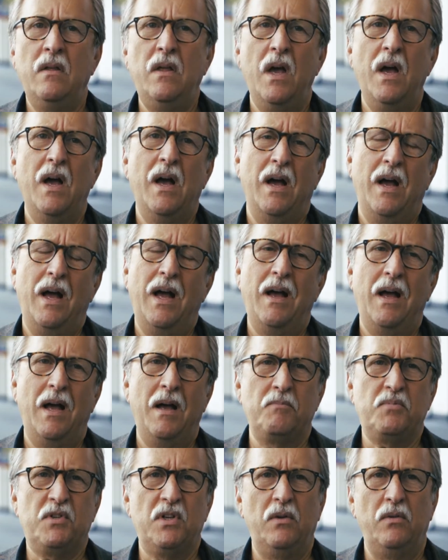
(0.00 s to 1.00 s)
Yeah,
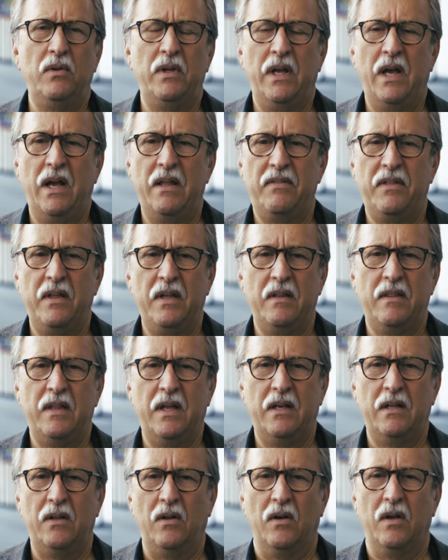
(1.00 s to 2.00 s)
absolutely. I think
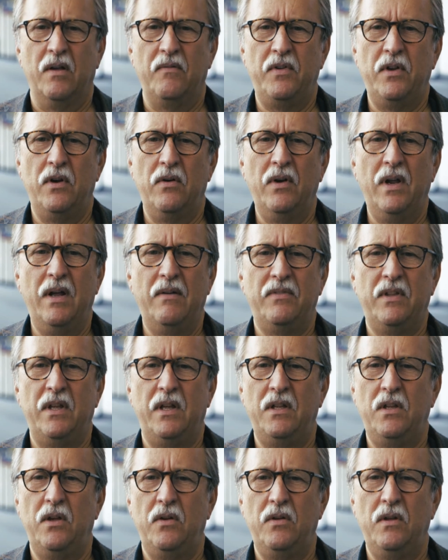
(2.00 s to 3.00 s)
that, look, if you don't have the,
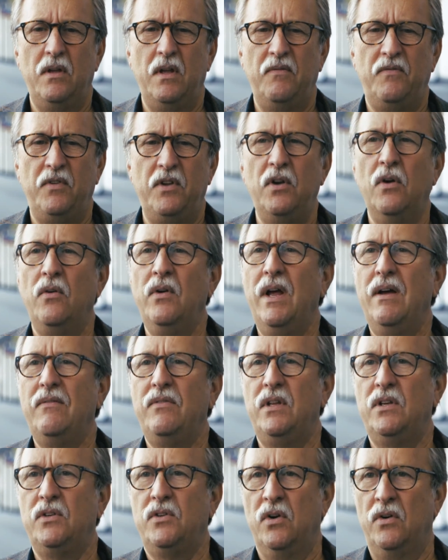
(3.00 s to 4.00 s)
if you don't
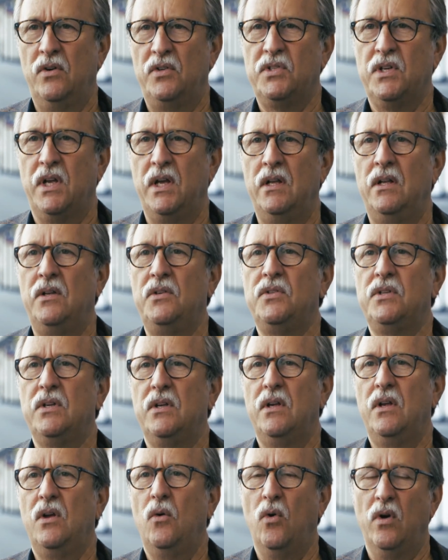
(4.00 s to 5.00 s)
have the internal skills,
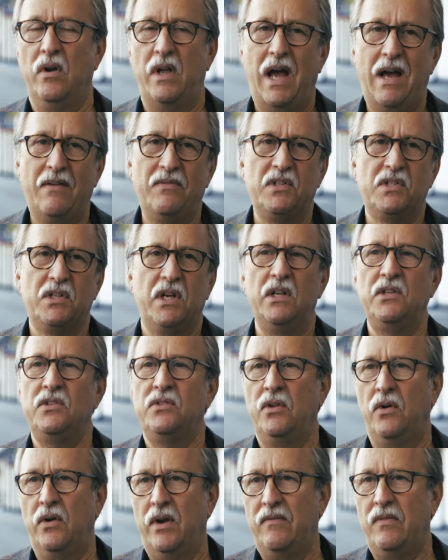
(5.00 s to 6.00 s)
or you have the skills
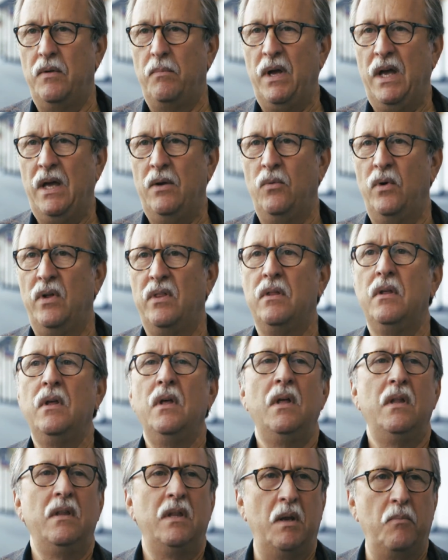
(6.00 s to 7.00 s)
and don't have the bandwidth,
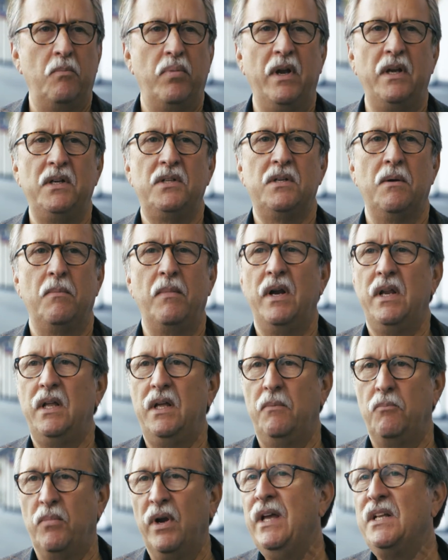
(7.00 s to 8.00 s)
then bring
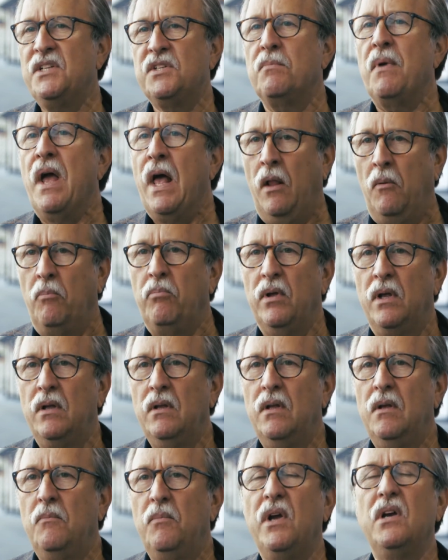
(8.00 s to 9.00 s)
somebody in, bring in some help,
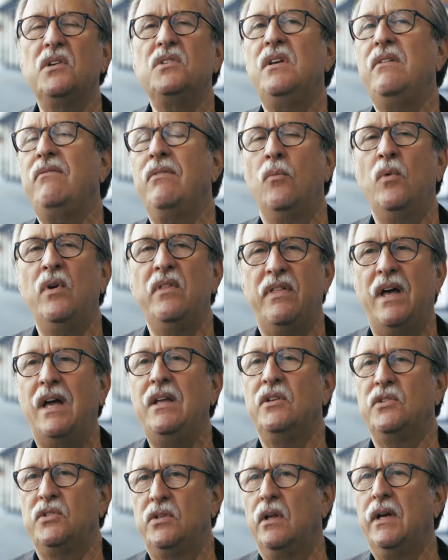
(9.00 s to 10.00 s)
because even with
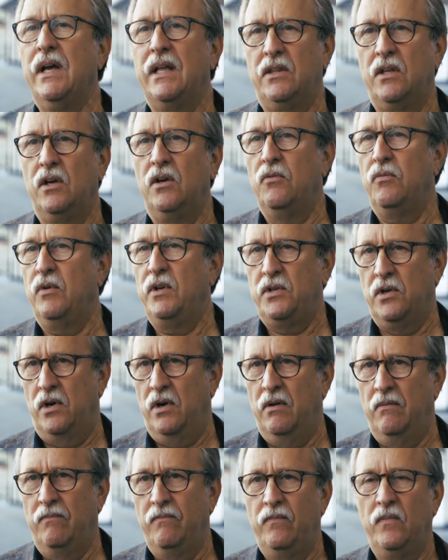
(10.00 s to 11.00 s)
that, you'll still get the good
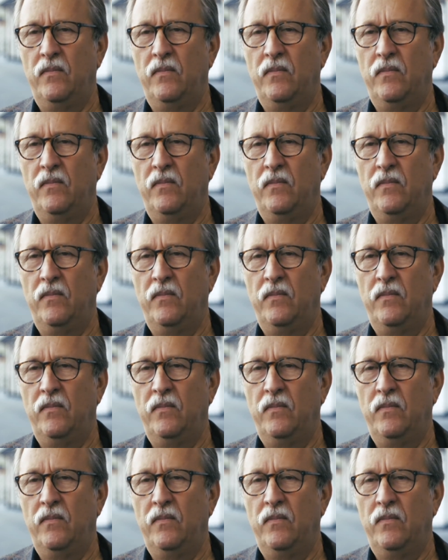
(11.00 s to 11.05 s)
return.